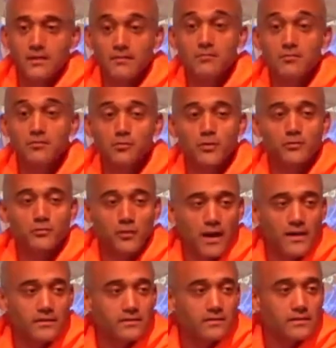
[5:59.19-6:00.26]
if you do it
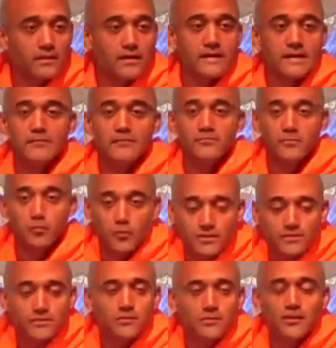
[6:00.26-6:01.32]
right, it
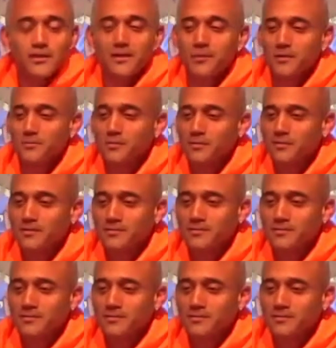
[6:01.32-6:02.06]
forces you to become humble